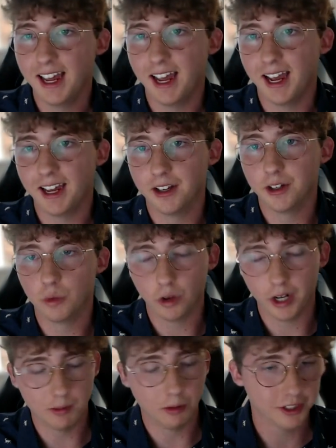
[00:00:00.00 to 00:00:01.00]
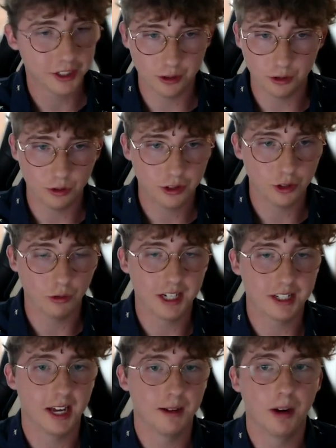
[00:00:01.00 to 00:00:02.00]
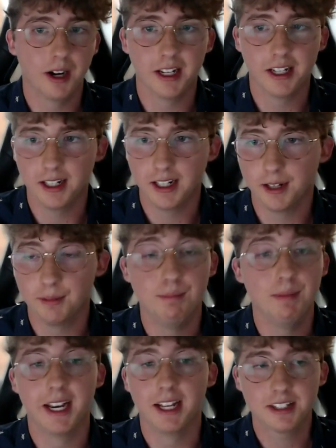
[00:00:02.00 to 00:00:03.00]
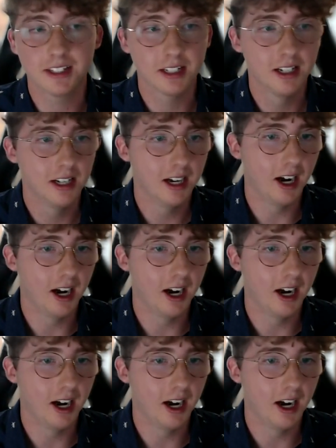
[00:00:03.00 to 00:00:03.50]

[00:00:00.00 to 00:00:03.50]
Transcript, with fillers: And we're able to, to raise that money in minutes.